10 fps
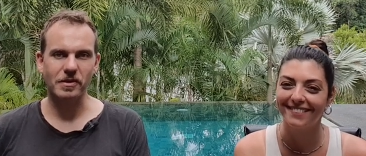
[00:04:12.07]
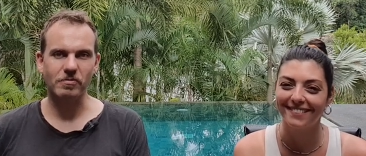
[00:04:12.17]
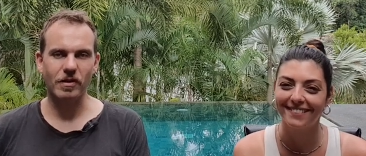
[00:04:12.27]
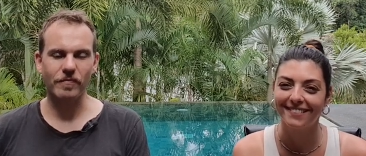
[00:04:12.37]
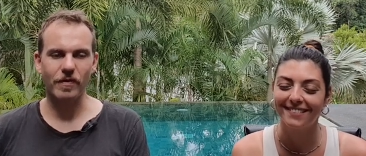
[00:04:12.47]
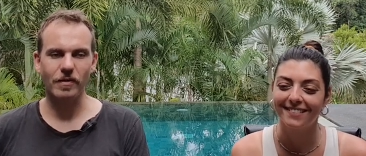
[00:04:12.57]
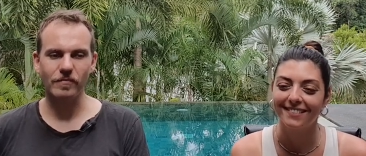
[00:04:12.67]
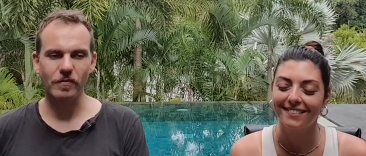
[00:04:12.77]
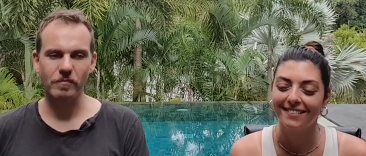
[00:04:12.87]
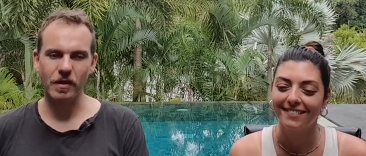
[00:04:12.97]
Speaker 1: that's what I
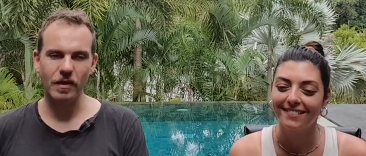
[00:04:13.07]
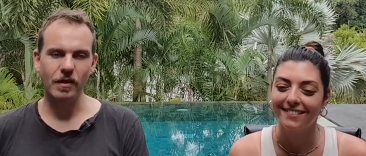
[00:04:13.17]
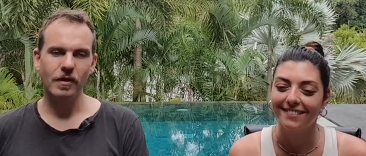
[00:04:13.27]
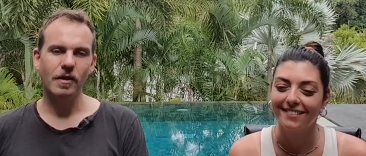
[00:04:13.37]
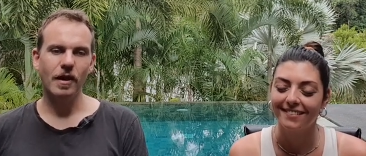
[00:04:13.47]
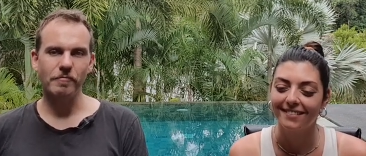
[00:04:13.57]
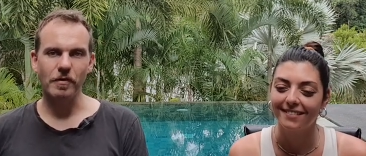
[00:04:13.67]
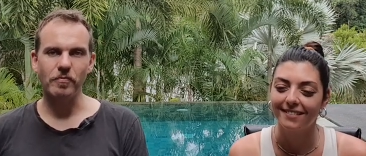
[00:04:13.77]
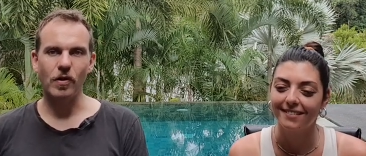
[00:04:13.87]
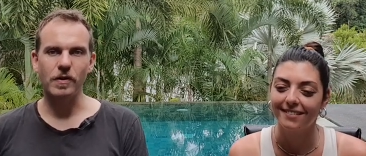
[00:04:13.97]
found for me and
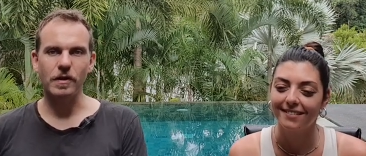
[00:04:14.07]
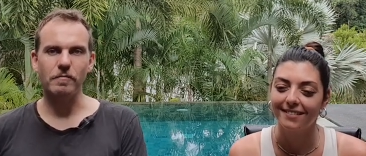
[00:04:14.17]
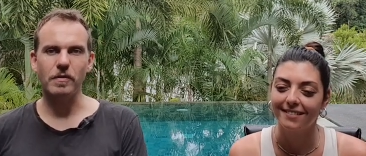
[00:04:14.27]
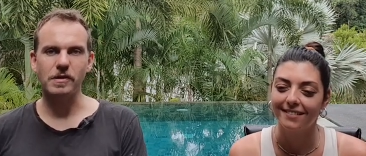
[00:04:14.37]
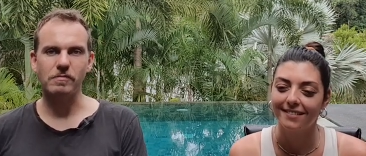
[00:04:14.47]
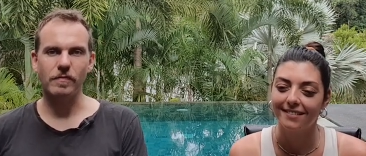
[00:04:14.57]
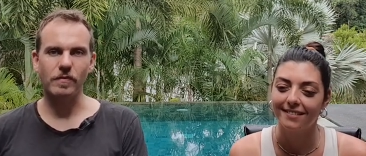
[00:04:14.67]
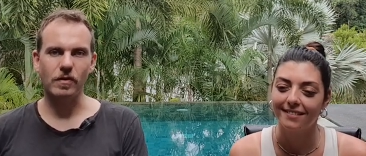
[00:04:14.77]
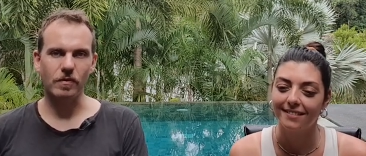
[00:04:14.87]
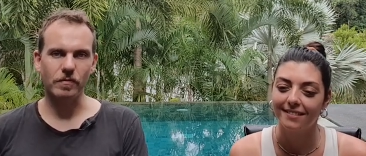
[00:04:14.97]
my body makes me
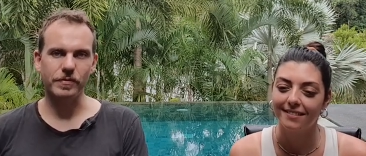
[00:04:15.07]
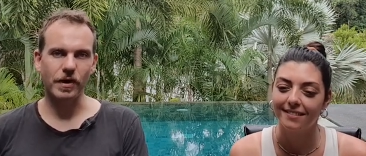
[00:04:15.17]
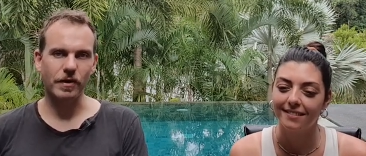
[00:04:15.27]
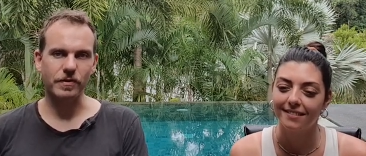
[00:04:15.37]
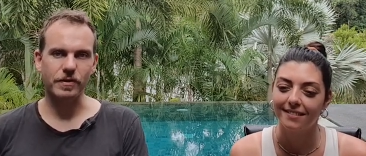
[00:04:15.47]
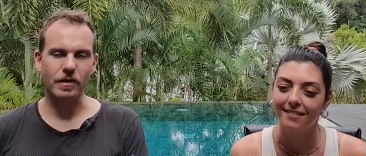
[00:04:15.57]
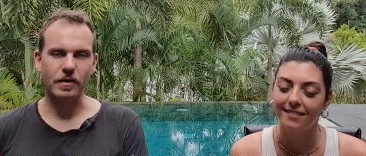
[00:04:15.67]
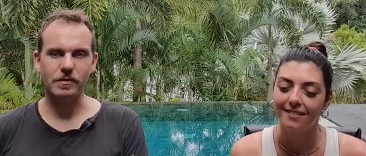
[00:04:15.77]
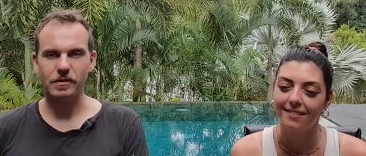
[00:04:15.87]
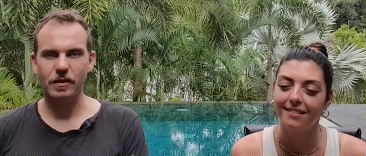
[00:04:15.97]
feel the
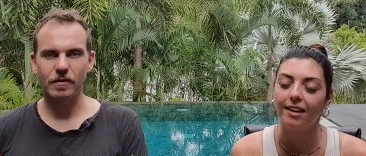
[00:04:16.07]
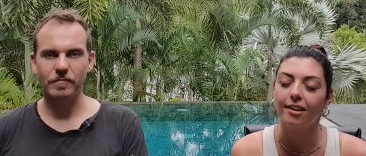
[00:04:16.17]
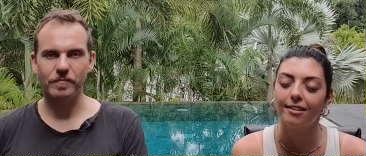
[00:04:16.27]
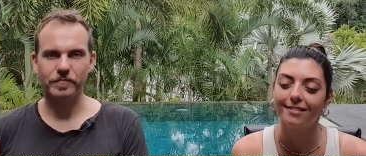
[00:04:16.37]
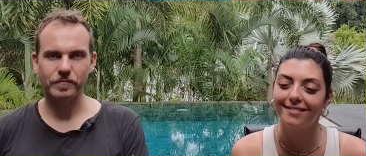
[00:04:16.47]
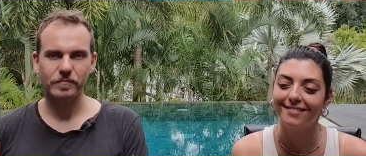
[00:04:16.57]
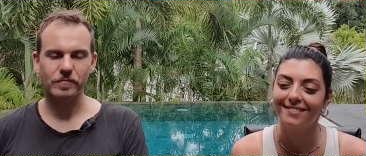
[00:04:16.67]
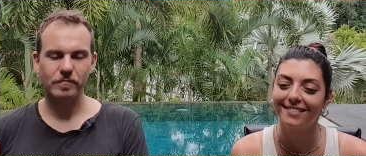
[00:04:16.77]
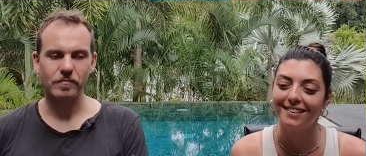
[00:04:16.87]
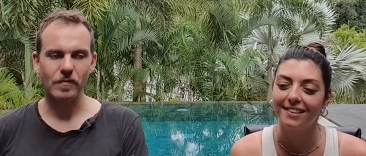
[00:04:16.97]
healthiest. Um, yeah.
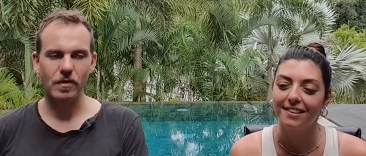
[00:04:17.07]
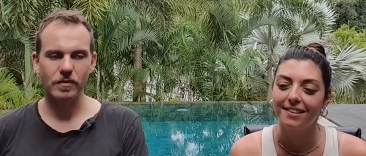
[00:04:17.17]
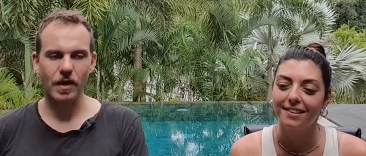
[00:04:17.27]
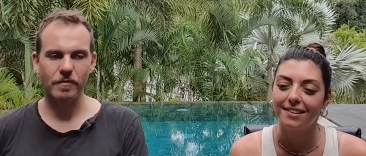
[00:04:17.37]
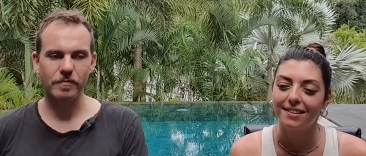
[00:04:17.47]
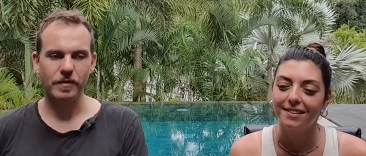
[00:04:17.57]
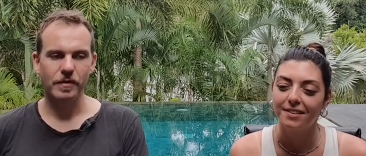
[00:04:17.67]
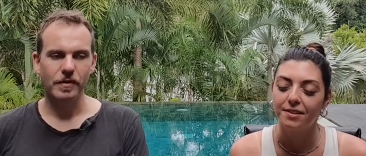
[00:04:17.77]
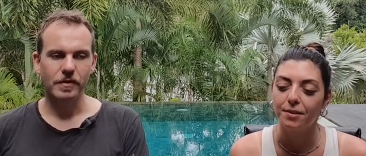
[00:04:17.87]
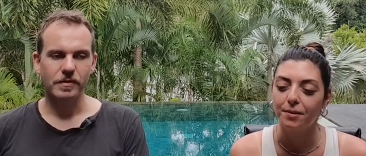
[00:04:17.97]
Yeah.
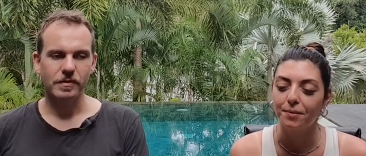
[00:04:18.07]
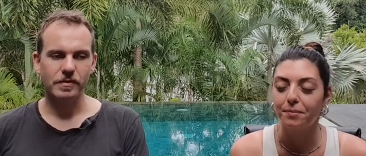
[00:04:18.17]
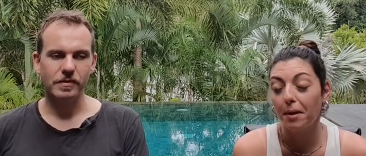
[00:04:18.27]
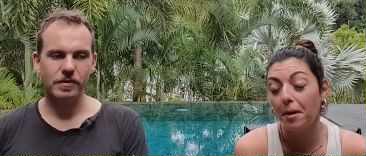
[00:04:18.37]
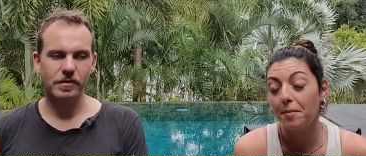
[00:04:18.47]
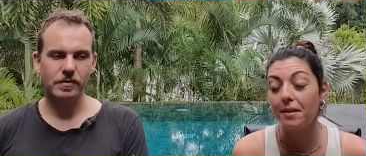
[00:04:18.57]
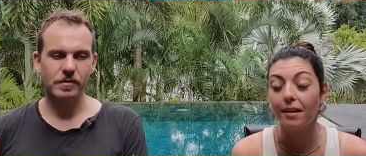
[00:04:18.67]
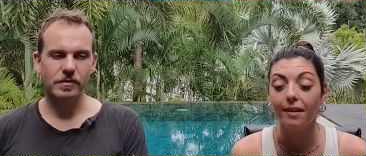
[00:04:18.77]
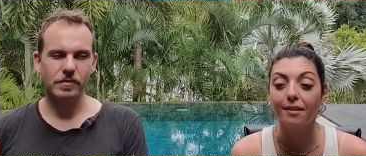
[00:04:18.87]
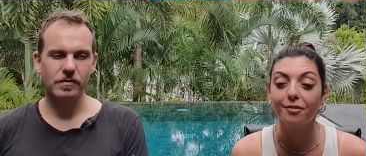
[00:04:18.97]
Speaker 2: So yeah, I mean,
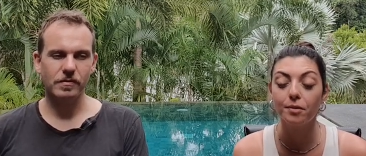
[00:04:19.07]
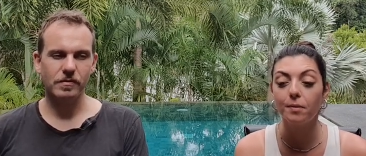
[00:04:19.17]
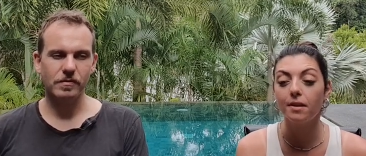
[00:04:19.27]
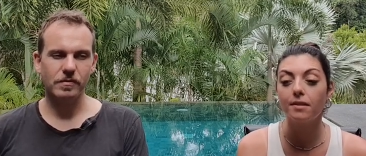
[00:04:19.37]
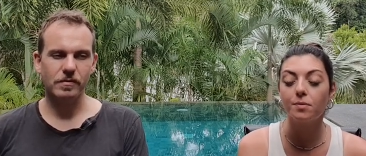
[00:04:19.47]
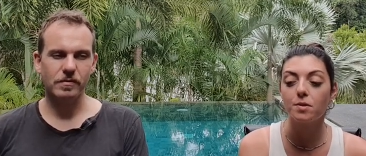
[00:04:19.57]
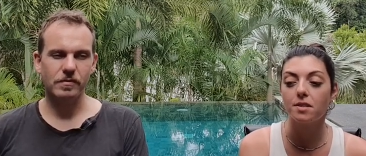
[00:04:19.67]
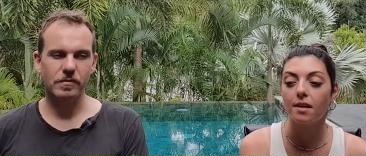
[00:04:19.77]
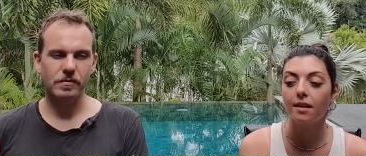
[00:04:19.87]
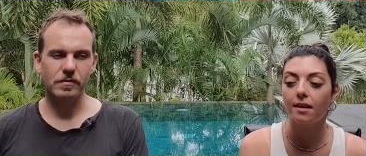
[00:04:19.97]
like for me, it
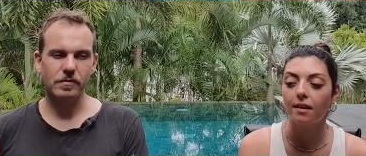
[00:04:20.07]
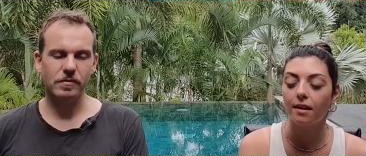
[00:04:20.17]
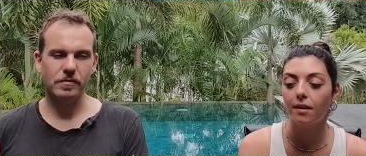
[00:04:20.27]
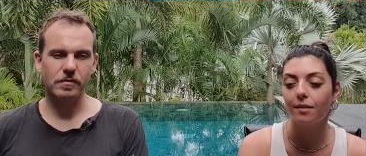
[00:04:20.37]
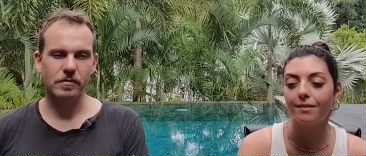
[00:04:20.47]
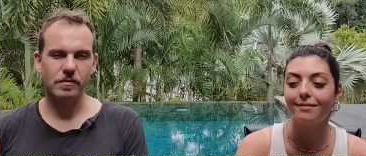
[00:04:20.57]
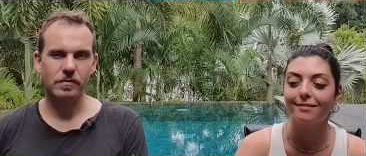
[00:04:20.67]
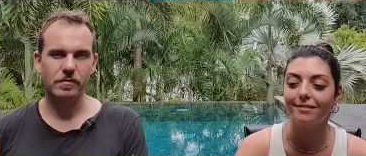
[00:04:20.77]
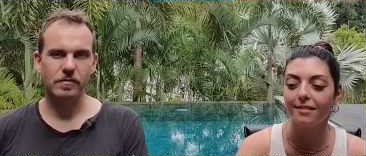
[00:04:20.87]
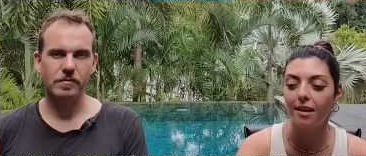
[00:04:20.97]
was like I,
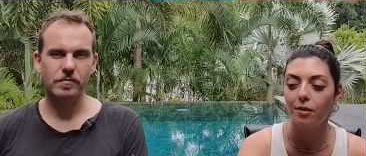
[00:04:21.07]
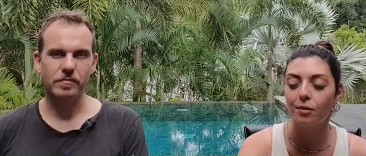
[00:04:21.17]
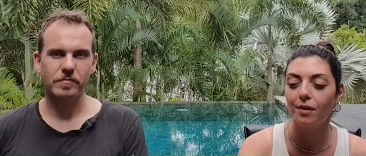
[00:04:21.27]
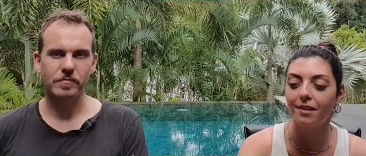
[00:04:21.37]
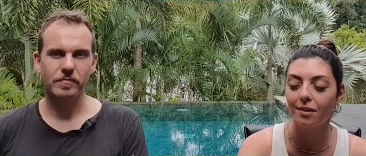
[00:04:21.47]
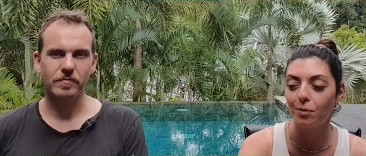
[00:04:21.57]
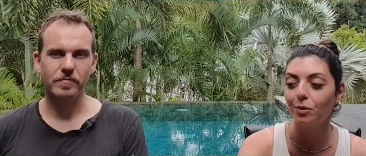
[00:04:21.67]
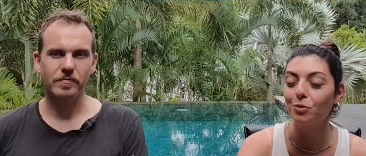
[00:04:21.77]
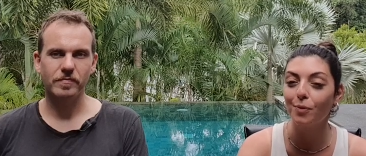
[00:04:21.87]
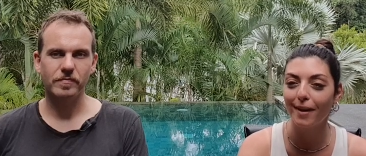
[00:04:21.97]
I don't, I didn't
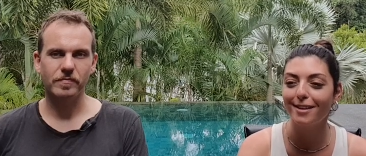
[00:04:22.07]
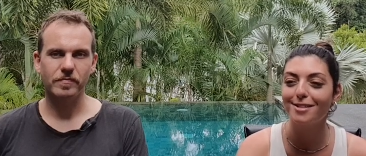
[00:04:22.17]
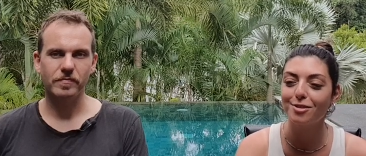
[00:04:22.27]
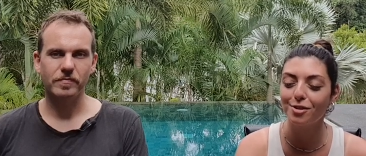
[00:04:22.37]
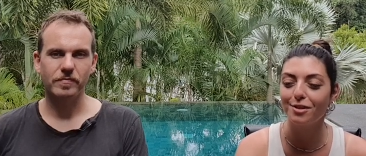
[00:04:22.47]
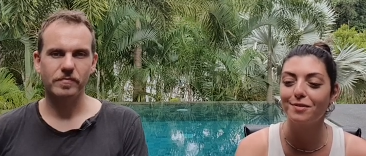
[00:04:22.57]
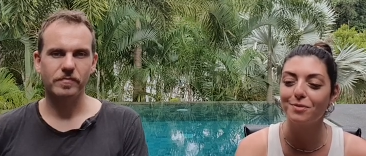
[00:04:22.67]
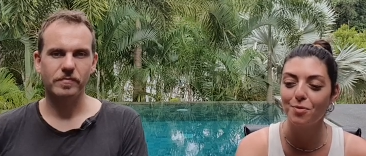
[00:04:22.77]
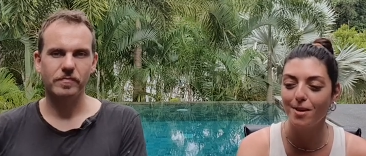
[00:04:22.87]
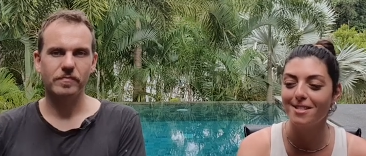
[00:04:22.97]
want to wait not
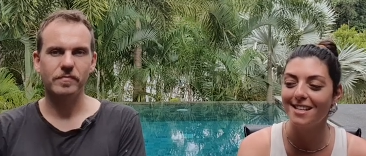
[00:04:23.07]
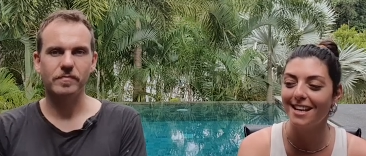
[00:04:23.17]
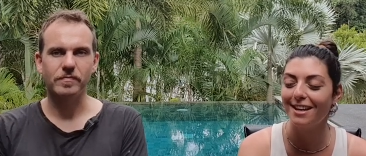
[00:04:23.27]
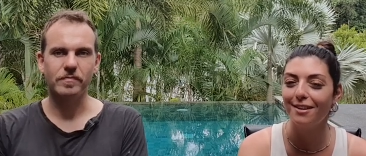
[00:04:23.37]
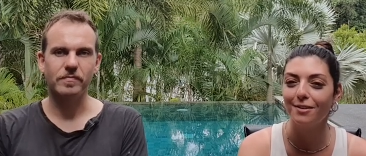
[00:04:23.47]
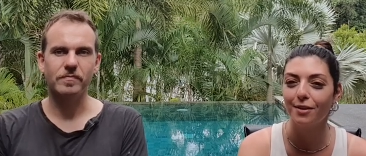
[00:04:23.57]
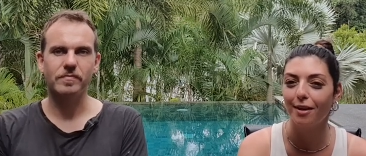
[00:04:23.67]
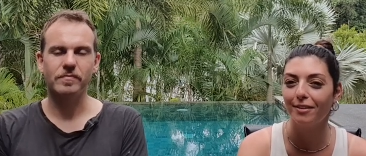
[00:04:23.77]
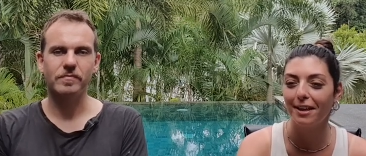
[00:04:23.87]
even one day to have